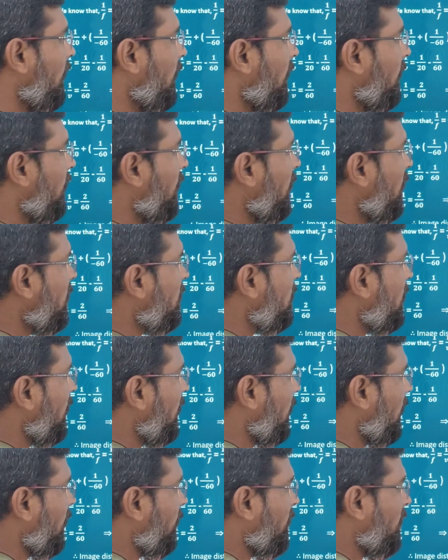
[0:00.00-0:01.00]
there is
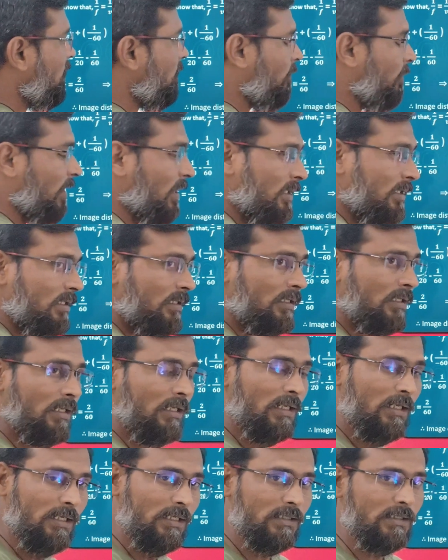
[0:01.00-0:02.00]
nothing, means plus
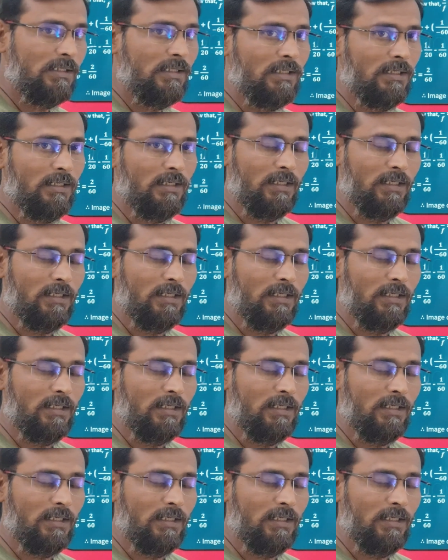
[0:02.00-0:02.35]
is there,